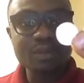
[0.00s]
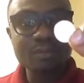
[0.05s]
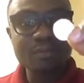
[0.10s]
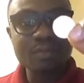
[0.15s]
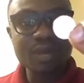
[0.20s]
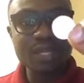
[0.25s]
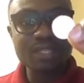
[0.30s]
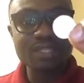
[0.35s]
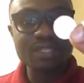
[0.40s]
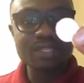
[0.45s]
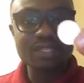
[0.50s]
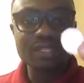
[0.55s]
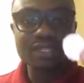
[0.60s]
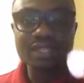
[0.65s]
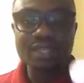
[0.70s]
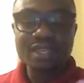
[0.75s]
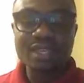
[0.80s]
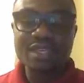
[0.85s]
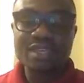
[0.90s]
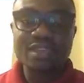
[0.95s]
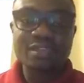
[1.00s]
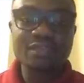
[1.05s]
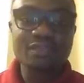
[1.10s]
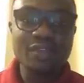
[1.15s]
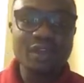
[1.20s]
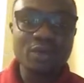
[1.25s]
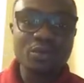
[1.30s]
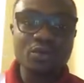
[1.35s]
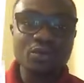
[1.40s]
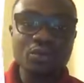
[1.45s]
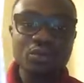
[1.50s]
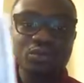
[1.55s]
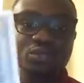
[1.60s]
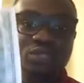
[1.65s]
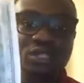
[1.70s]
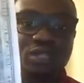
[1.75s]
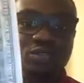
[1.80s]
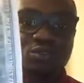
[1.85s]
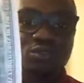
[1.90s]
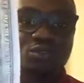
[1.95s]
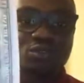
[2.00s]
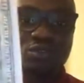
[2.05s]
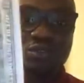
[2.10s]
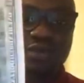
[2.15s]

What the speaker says: But if I go to the store